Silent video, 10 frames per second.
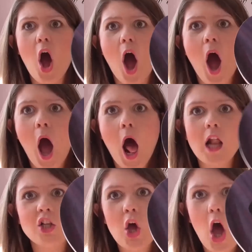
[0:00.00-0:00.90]

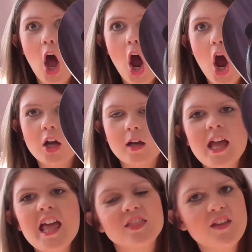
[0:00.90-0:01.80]
Oh, look!
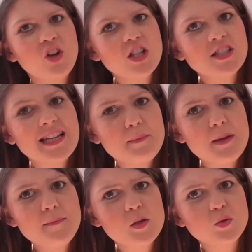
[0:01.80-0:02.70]
They've got
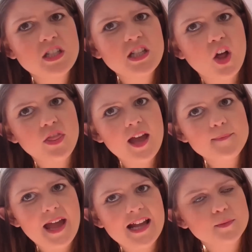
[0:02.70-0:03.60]
Sleeping Beauty on
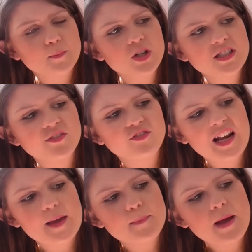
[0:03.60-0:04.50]
them and Prince
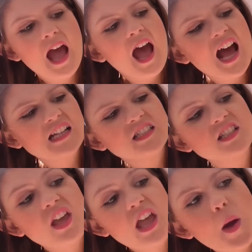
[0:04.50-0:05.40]
Philip,
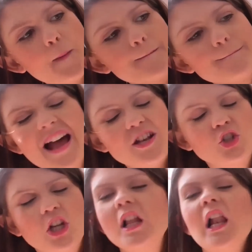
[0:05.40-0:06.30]
and they're
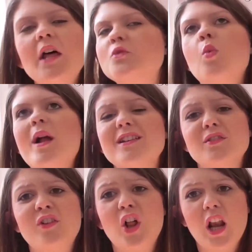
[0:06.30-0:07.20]
magical and
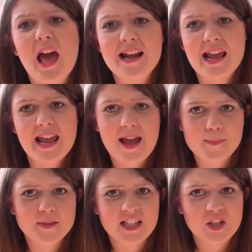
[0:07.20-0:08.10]
wonderful, and I
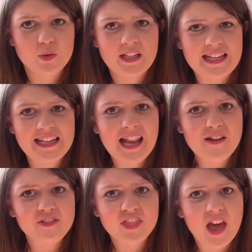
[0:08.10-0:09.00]
absolutely
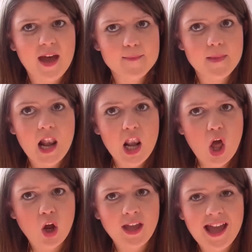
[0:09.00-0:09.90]
love them.
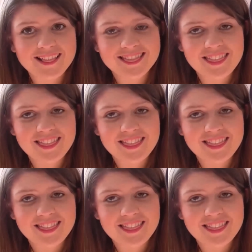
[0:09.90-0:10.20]
Look at